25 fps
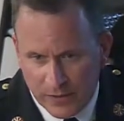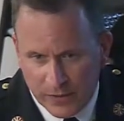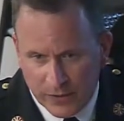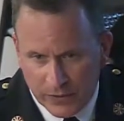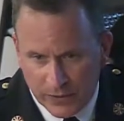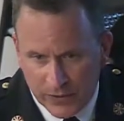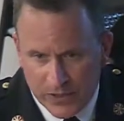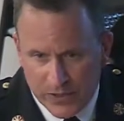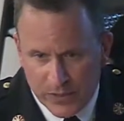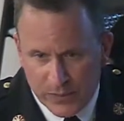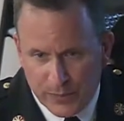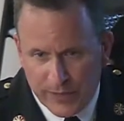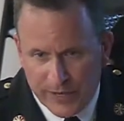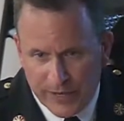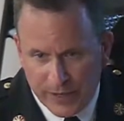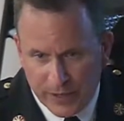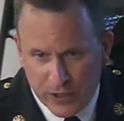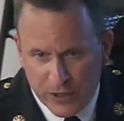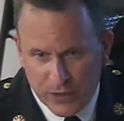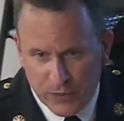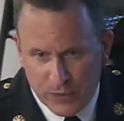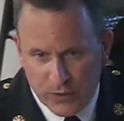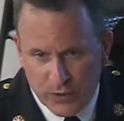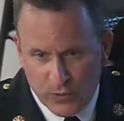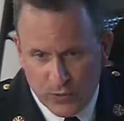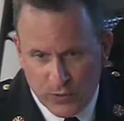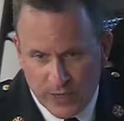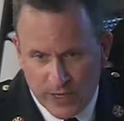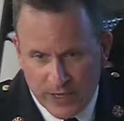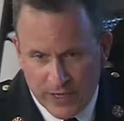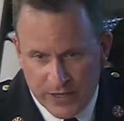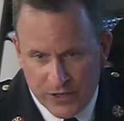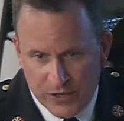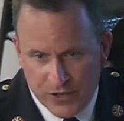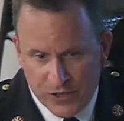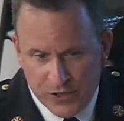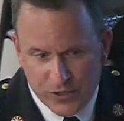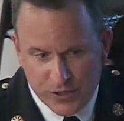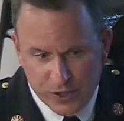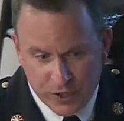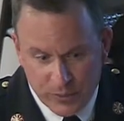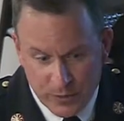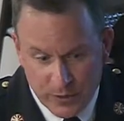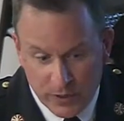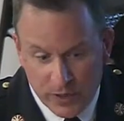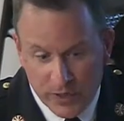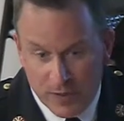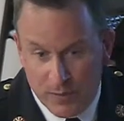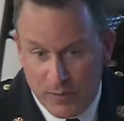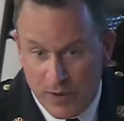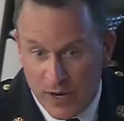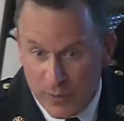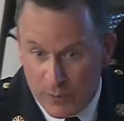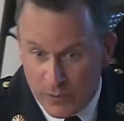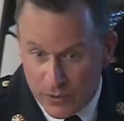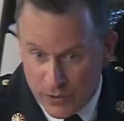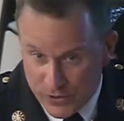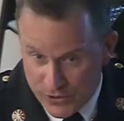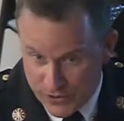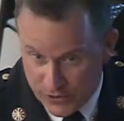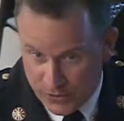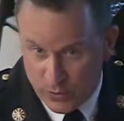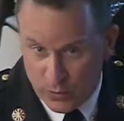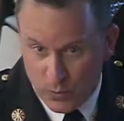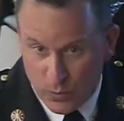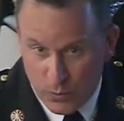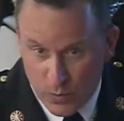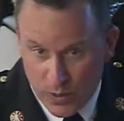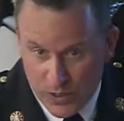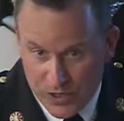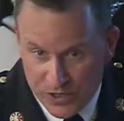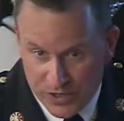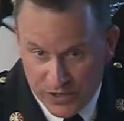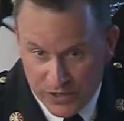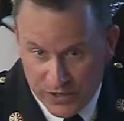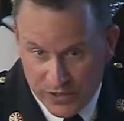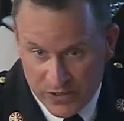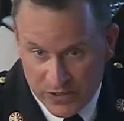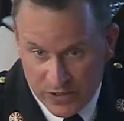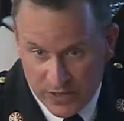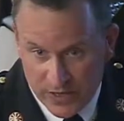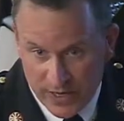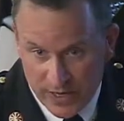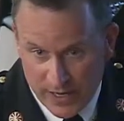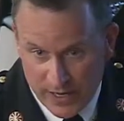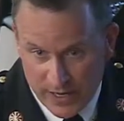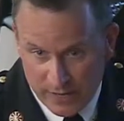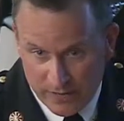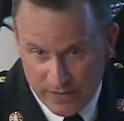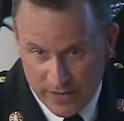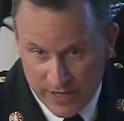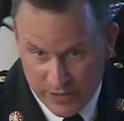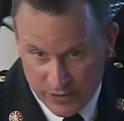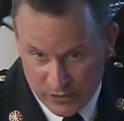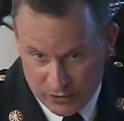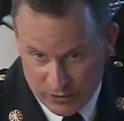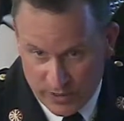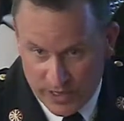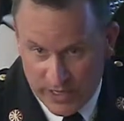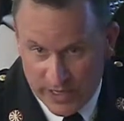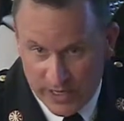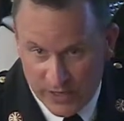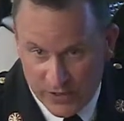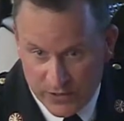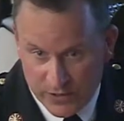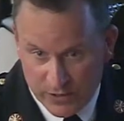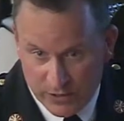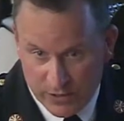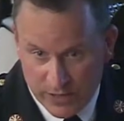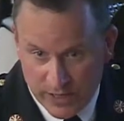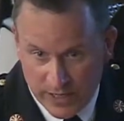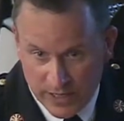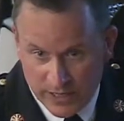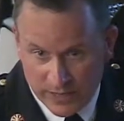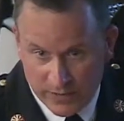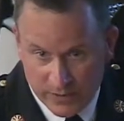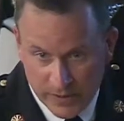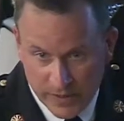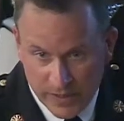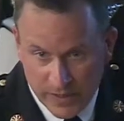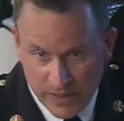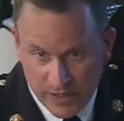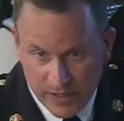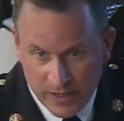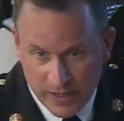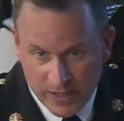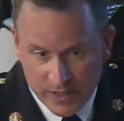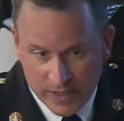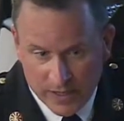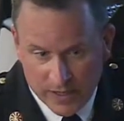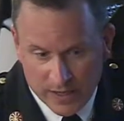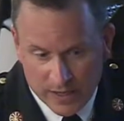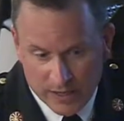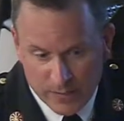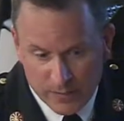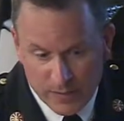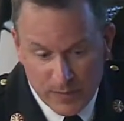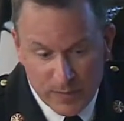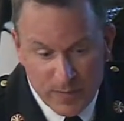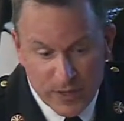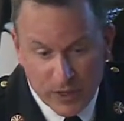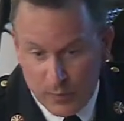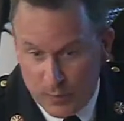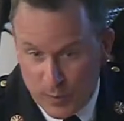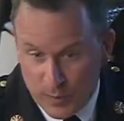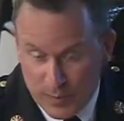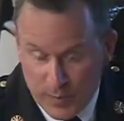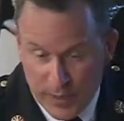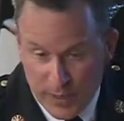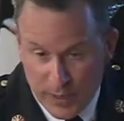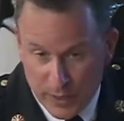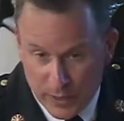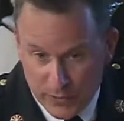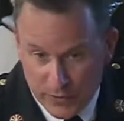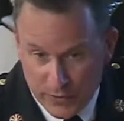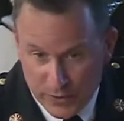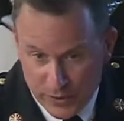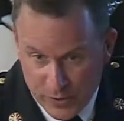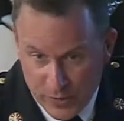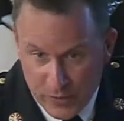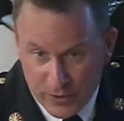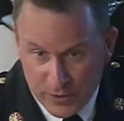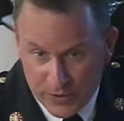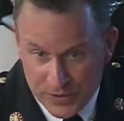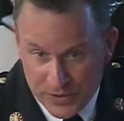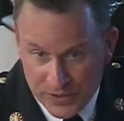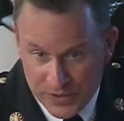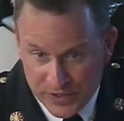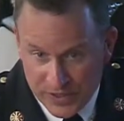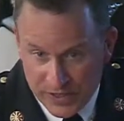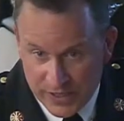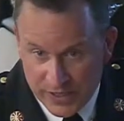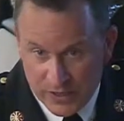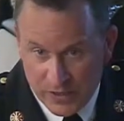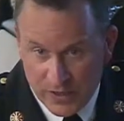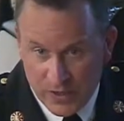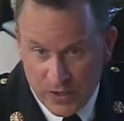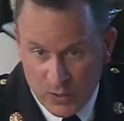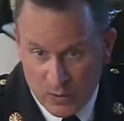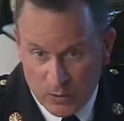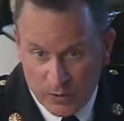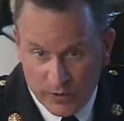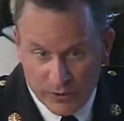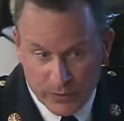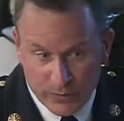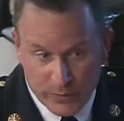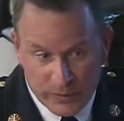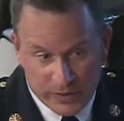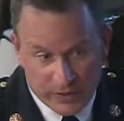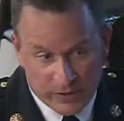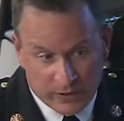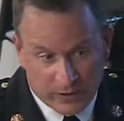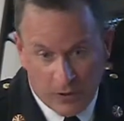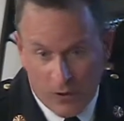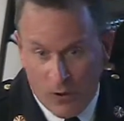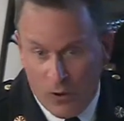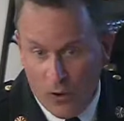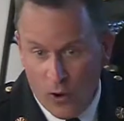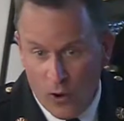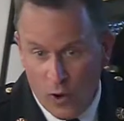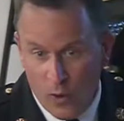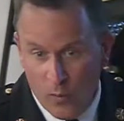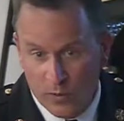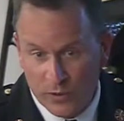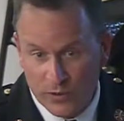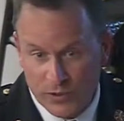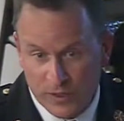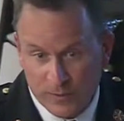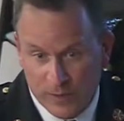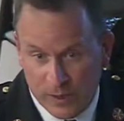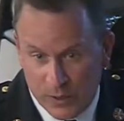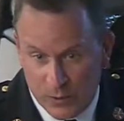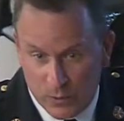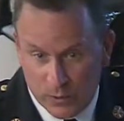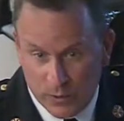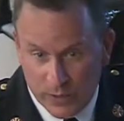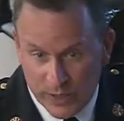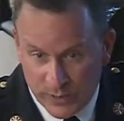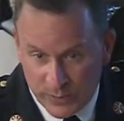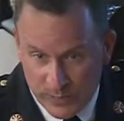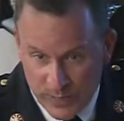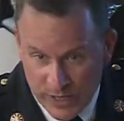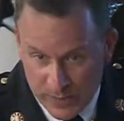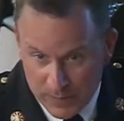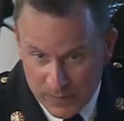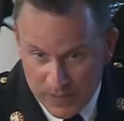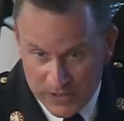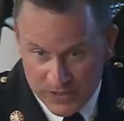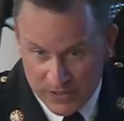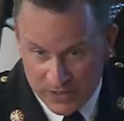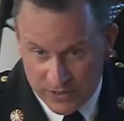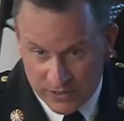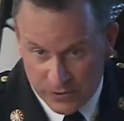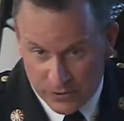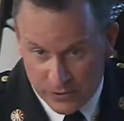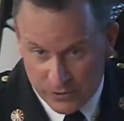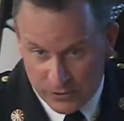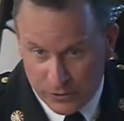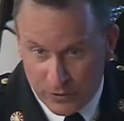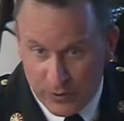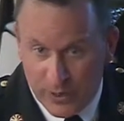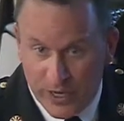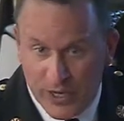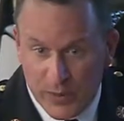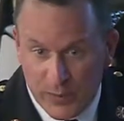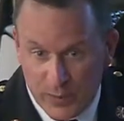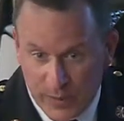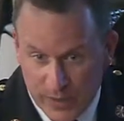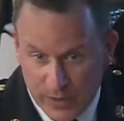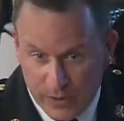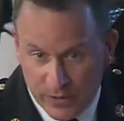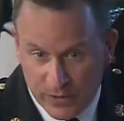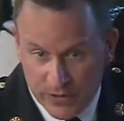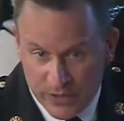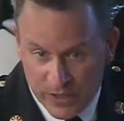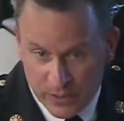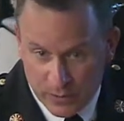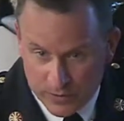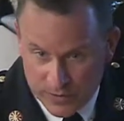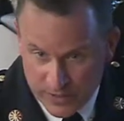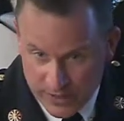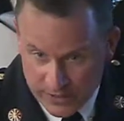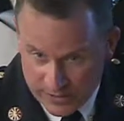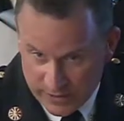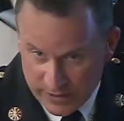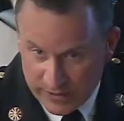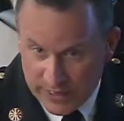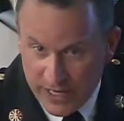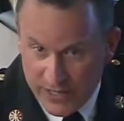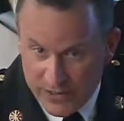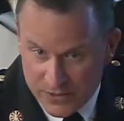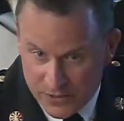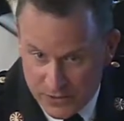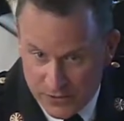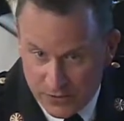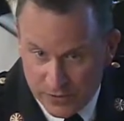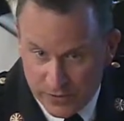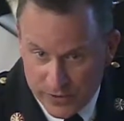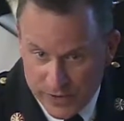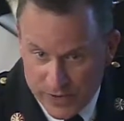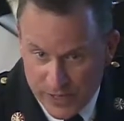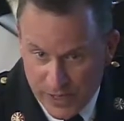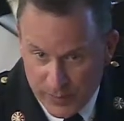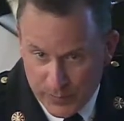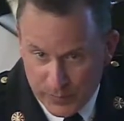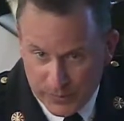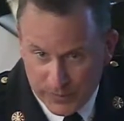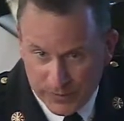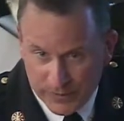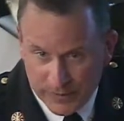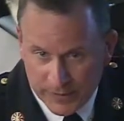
There is a balance between just community members wishing to have that training so they can be better prepared for an emergency, whether it be their home, or sometimes we'll get babysitters or grandparents that will take the classes, for example.